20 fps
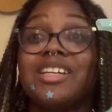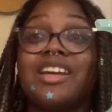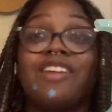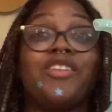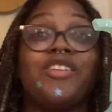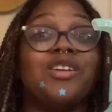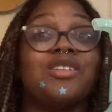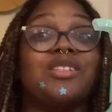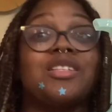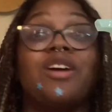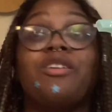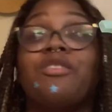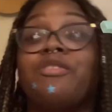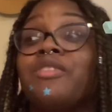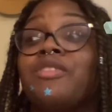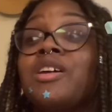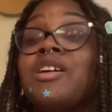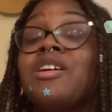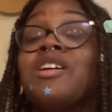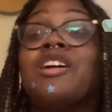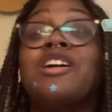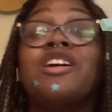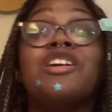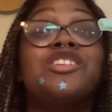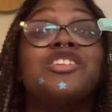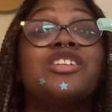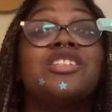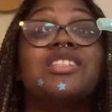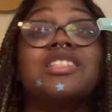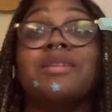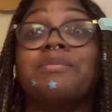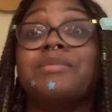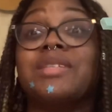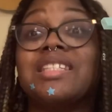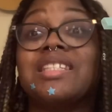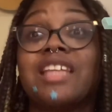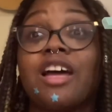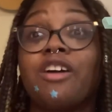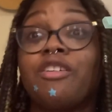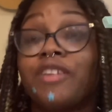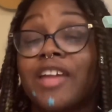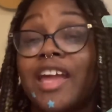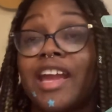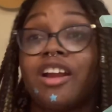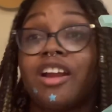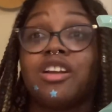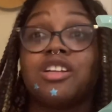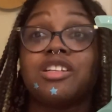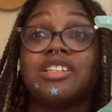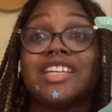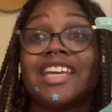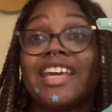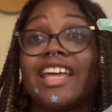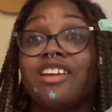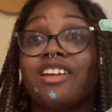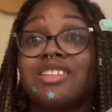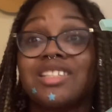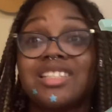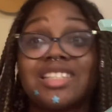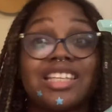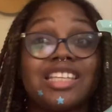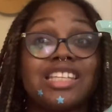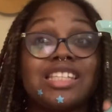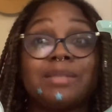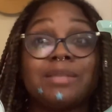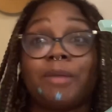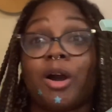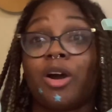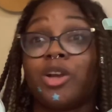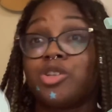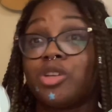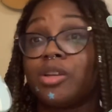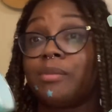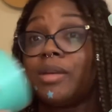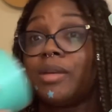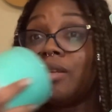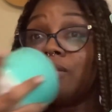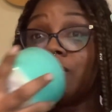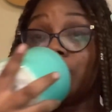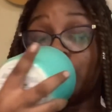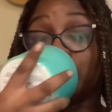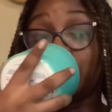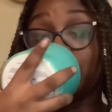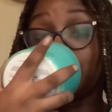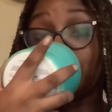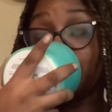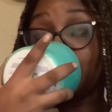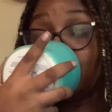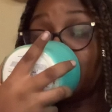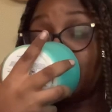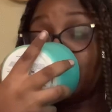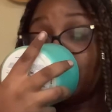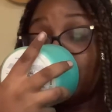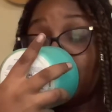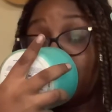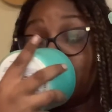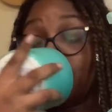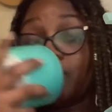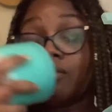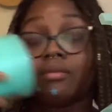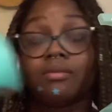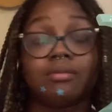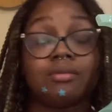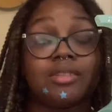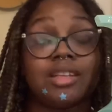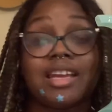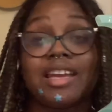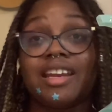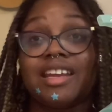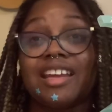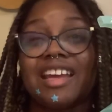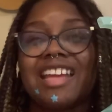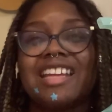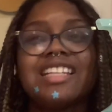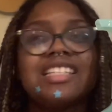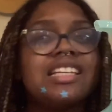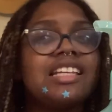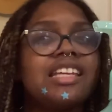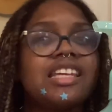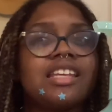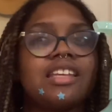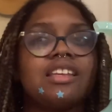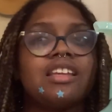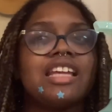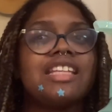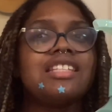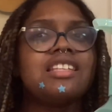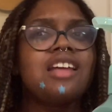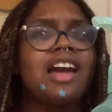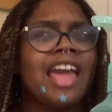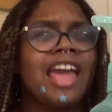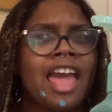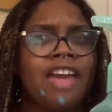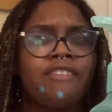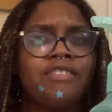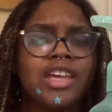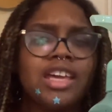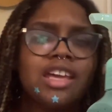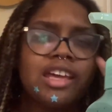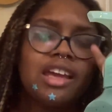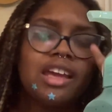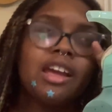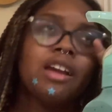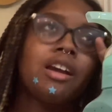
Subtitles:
give yourself just some self-care TLC spa treatment. And it's a heavy